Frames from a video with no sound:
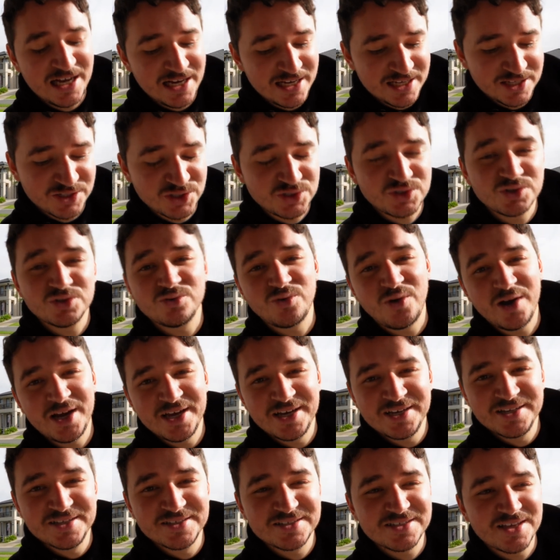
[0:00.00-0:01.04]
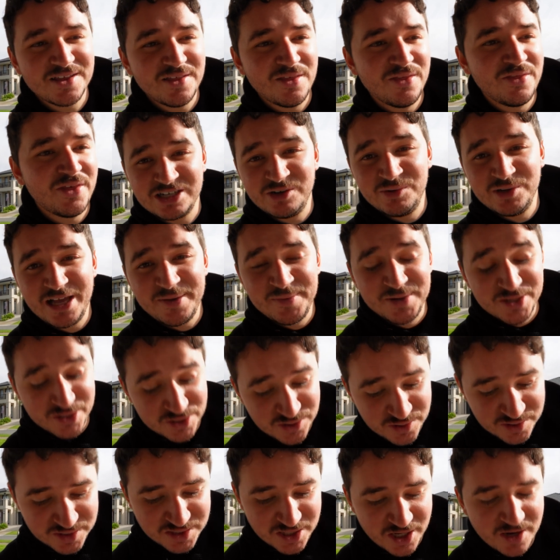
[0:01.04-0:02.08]
in two ways that allow me to
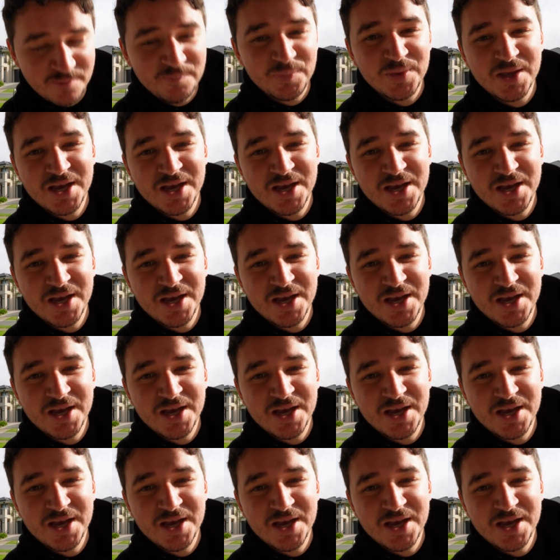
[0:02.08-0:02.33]
do so.